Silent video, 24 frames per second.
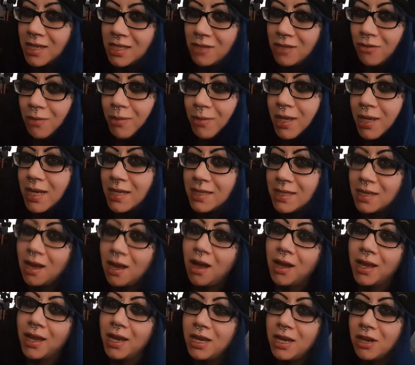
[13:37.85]
so I'm gonna
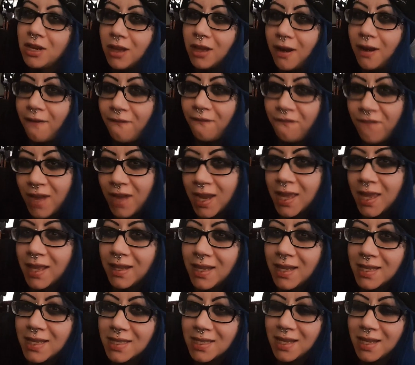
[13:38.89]
talk and you're gonna fucking
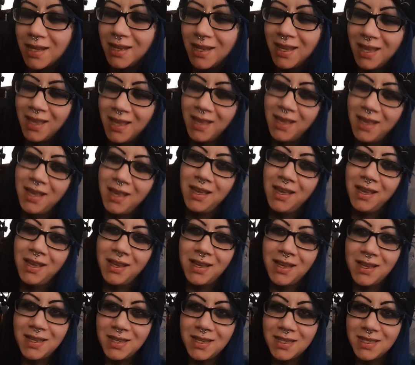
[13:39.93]
listen,
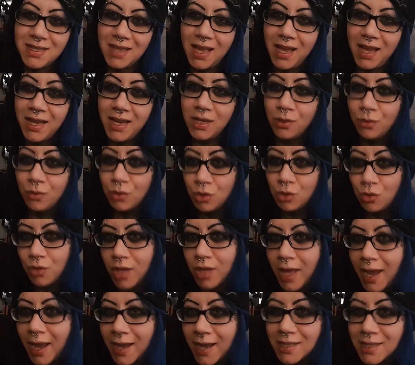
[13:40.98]
because I don't do
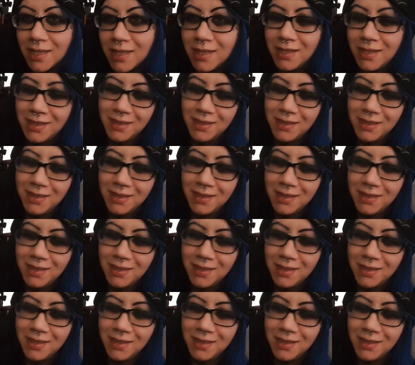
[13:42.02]
that.